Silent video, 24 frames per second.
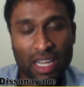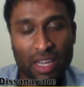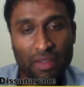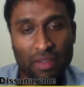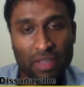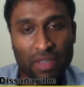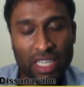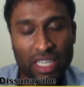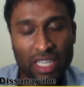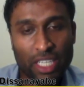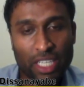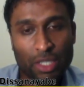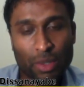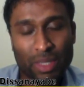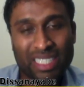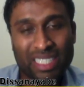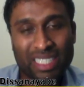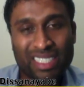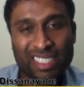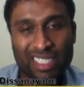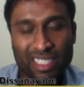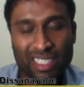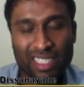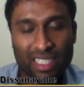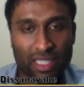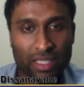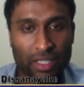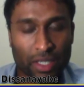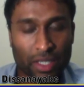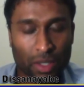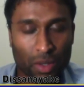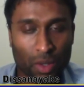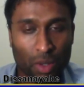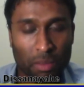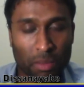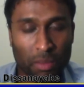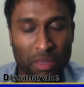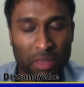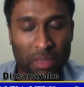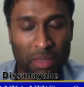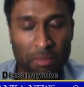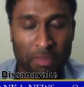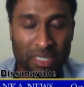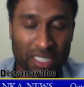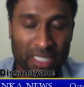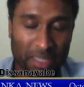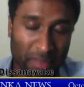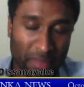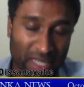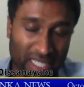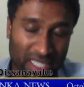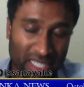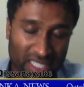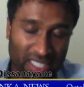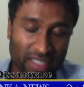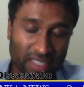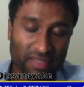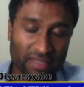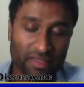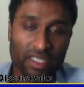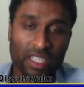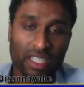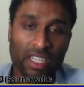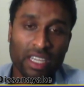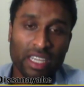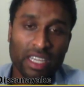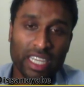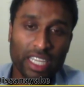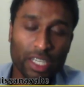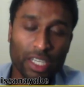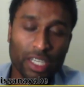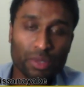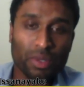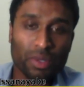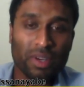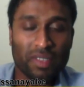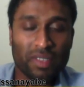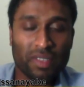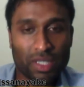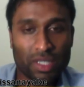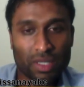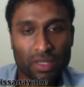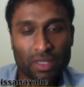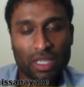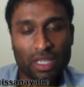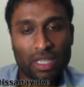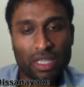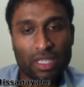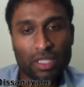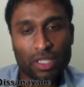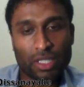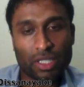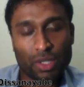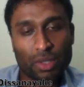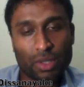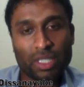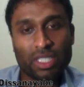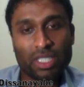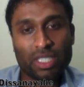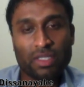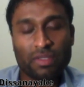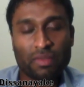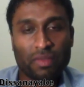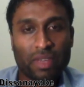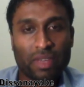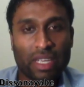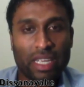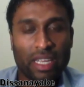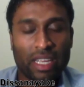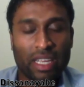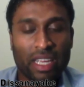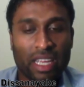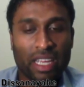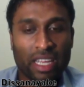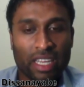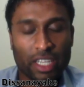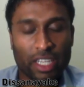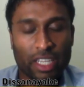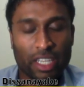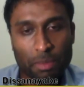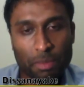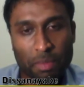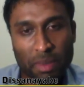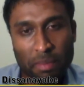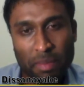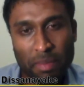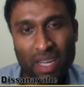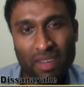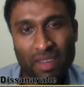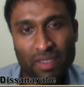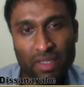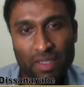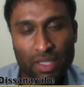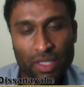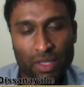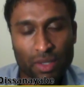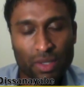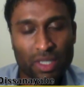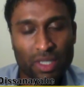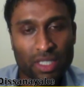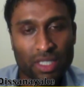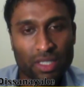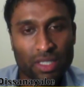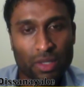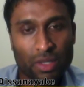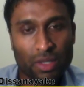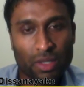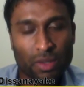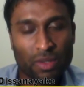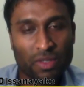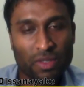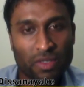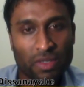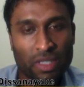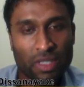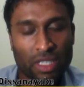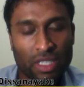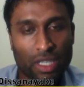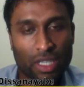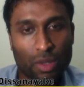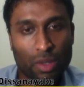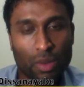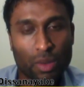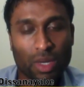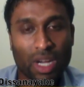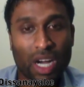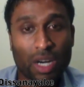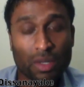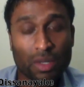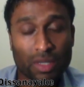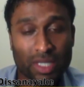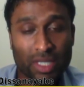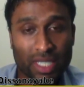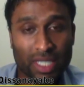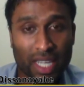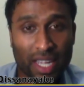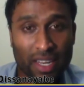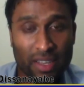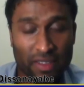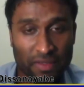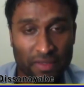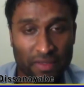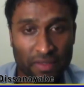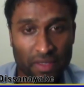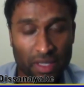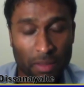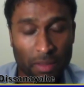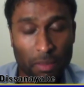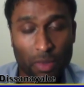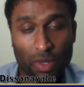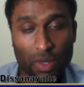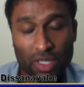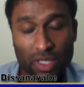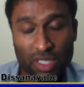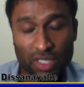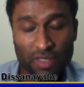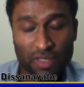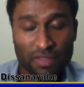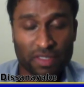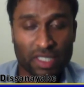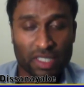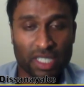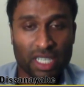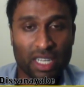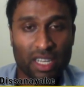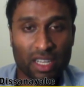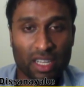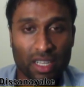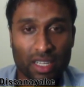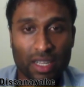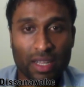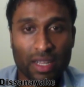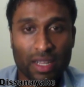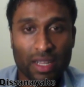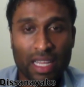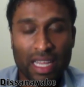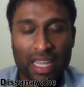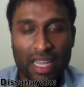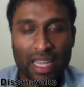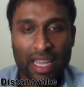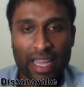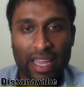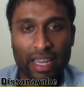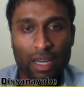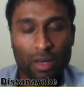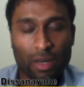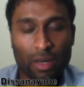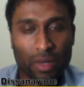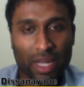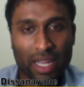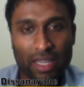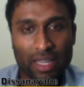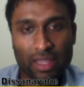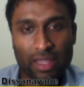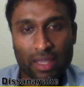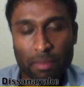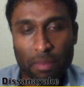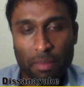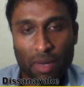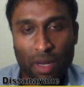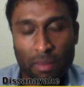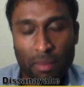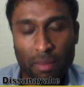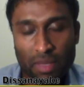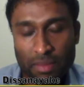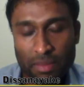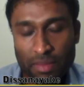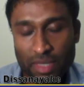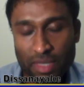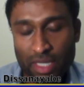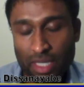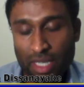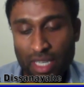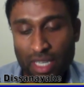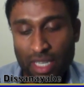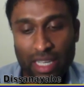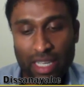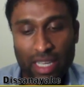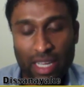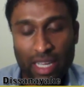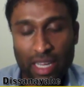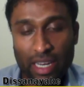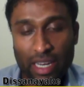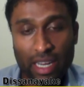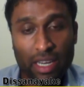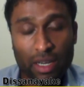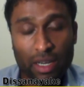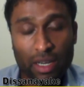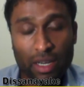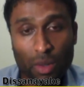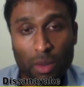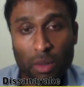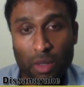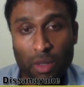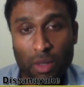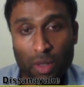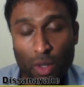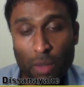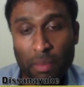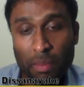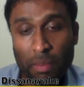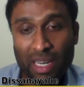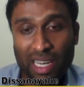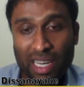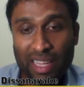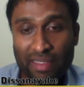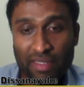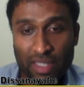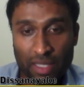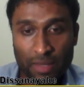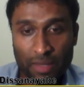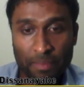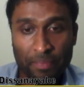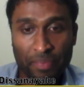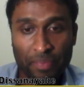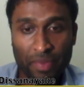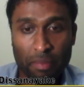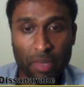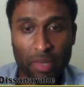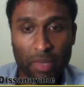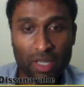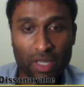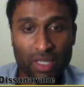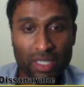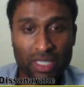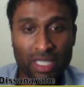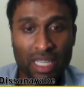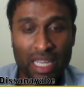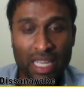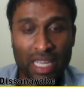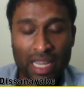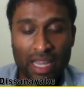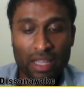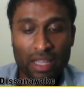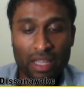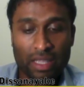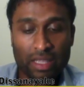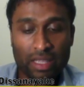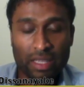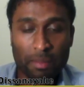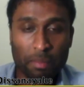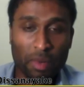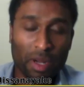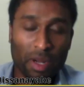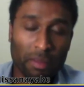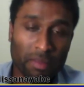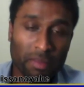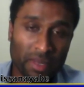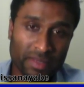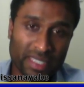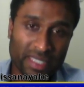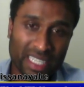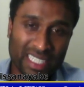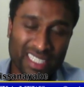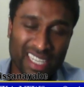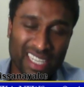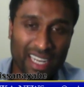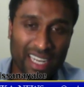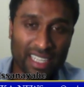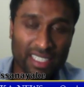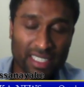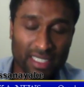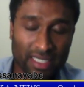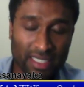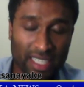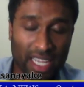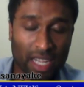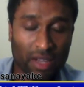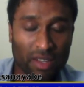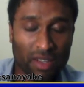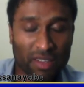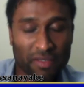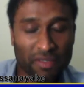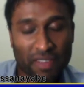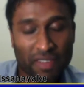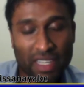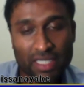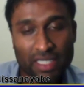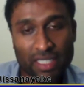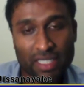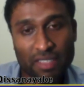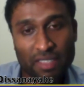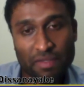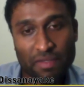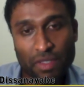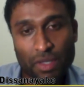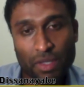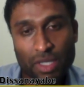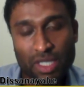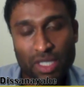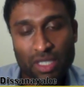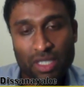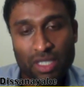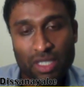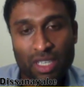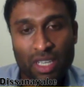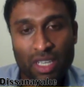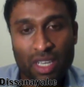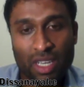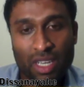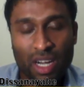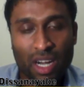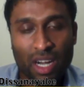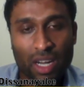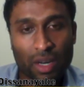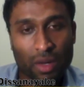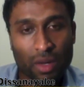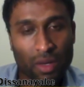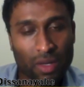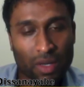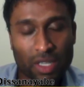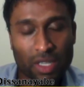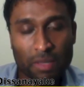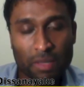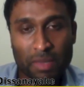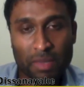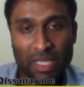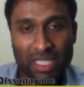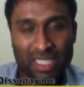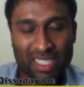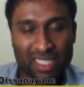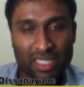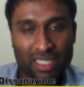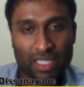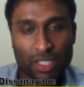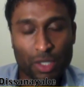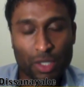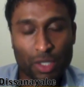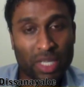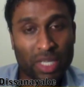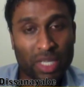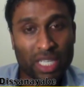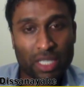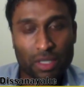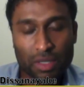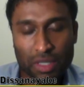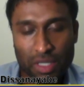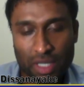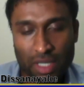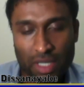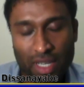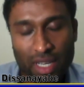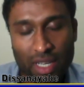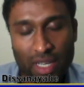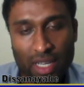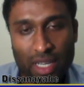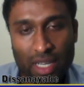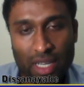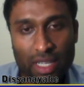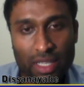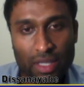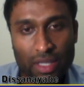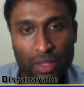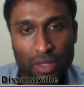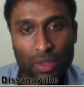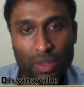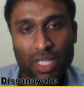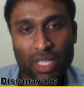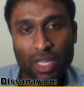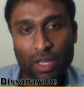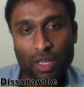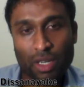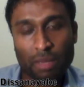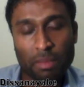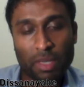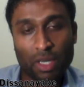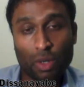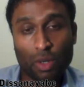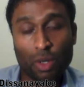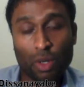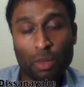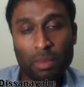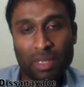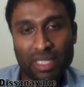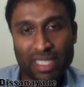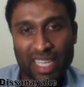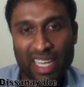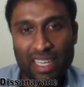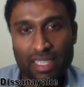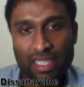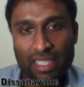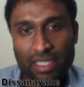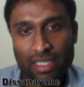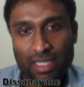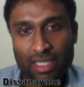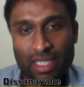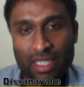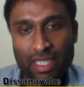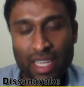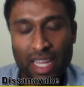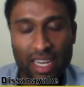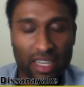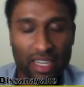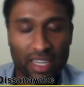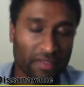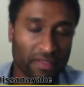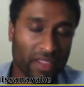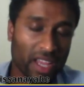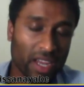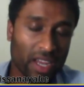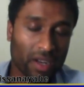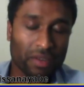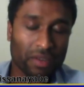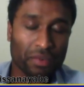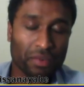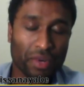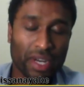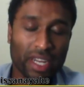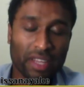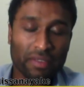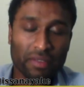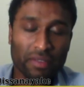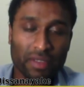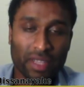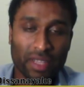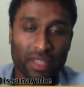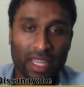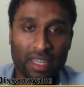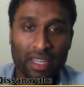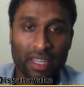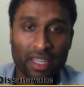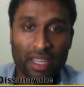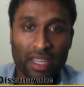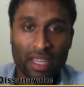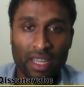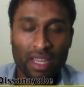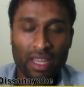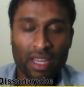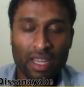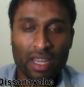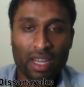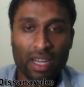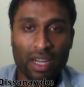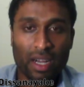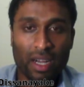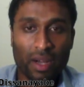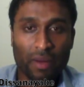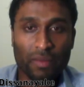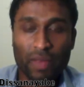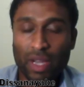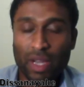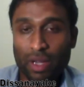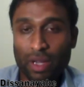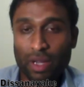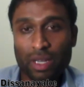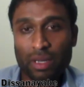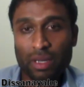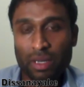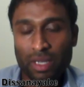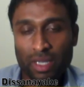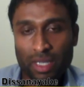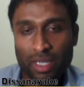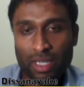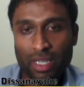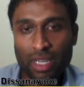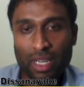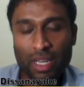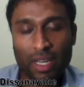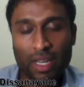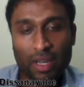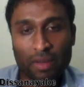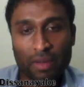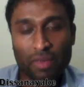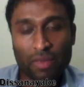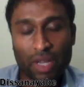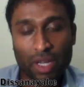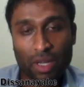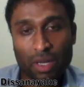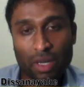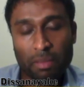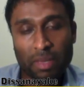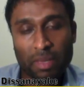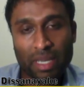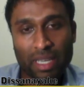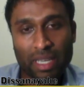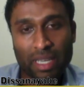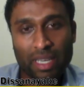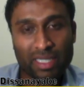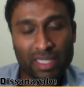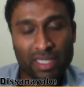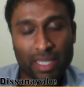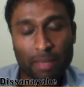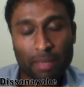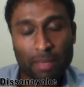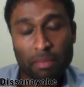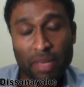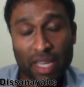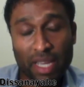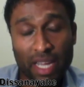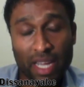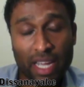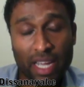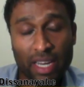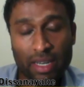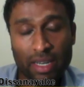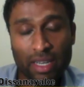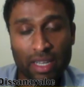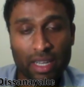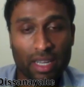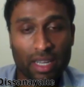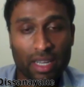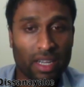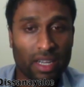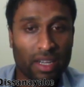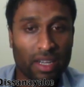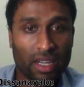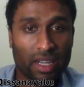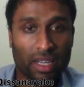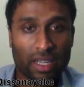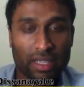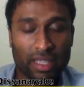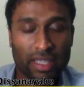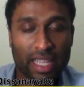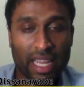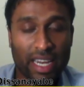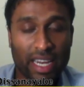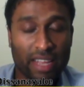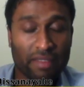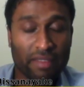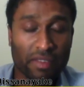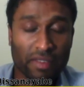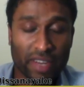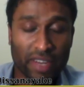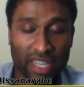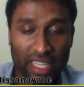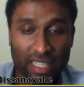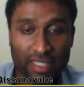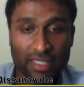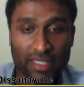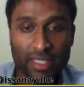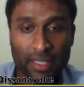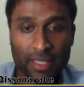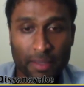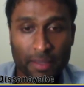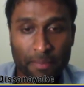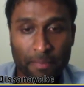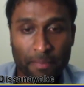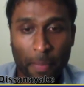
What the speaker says: we need to instill the global perspectives into our students. We need to prepare our students to look outside of the borders of Sri Lanka and look at the problems at a global level, because the problems and challenges they're going to face in the future are not going to be just unique to Sri Lanka. Those are going to be global challenges, and if they're not ready for that, we are going to be a step behind than everyone else.